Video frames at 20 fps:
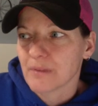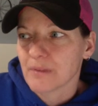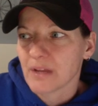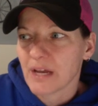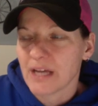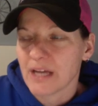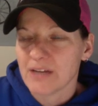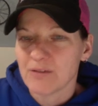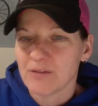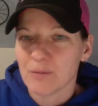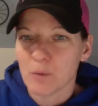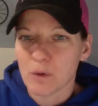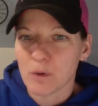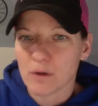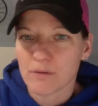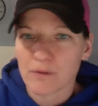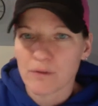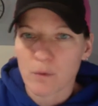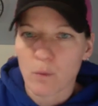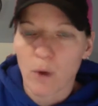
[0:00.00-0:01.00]
Kind of more
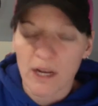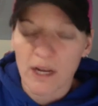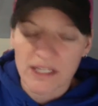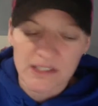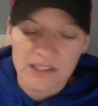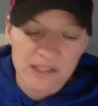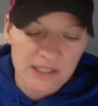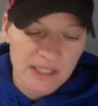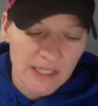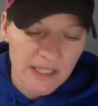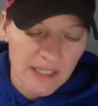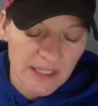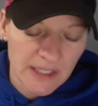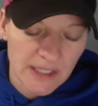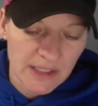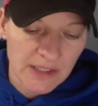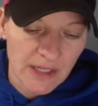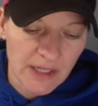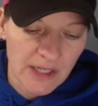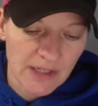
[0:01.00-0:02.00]
of the white
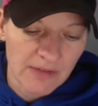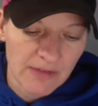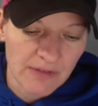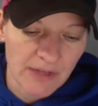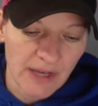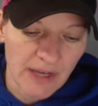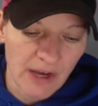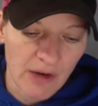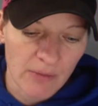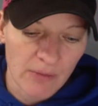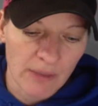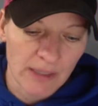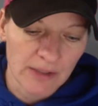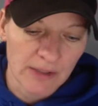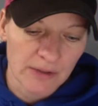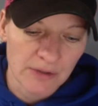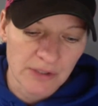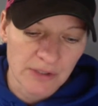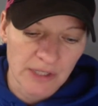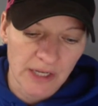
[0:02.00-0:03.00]
skin, kind of the
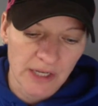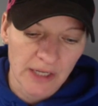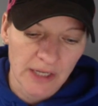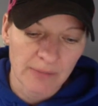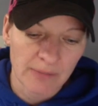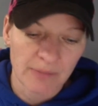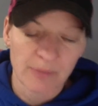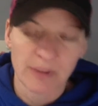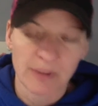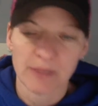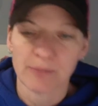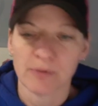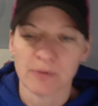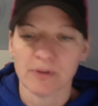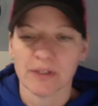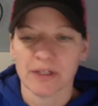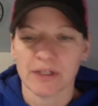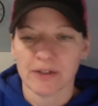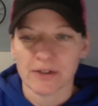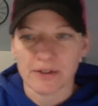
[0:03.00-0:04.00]
albino type people
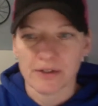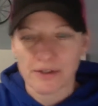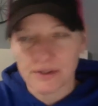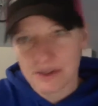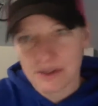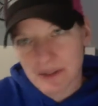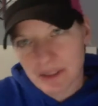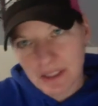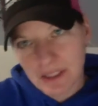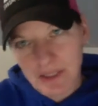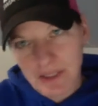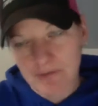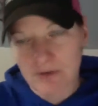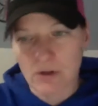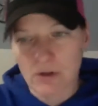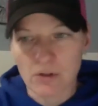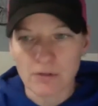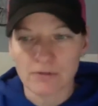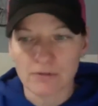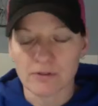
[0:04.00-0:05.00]
that are kind of
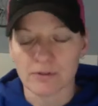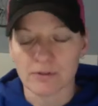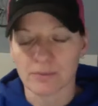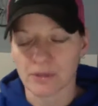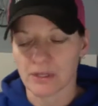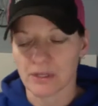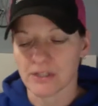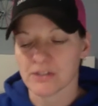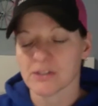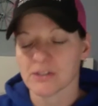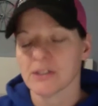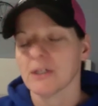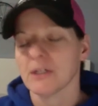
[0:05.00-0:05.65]
all over the place.